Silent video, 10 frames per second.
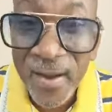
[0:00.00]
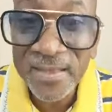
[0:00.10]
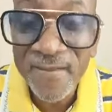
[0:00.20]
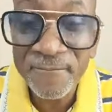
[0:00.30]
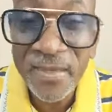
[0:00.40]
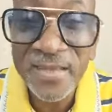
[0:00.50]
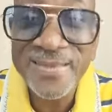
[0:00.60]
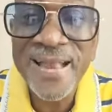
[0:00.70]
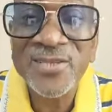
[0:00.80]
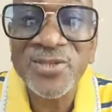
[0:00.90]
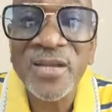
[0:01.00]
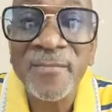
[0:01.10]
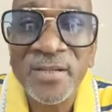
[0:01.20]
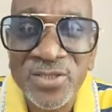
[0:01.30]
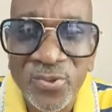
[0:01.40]
Part of being naturally
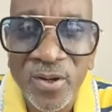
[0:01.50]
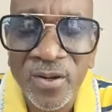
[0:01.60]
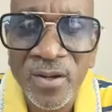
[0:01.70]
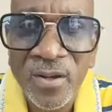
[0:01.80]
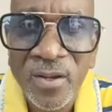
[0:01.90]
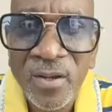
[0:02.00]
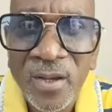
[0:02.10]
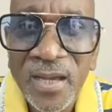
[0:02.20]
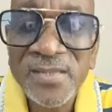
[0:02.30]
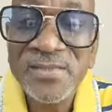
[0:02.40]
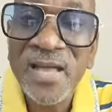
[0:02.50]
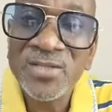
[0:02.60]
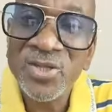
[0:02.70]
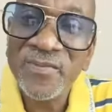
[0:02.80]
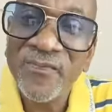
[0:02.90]
mature is
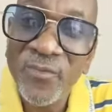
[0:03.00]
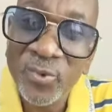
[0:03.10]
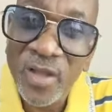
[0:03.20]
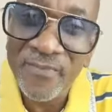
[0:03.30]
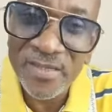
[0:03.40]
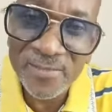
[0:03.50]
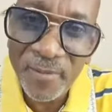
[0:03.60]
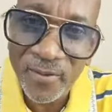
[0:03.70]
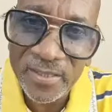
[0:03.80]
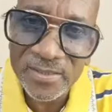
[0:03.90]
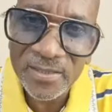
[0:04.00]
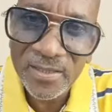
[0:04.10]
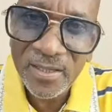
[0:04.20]
not just fruit of the spirit,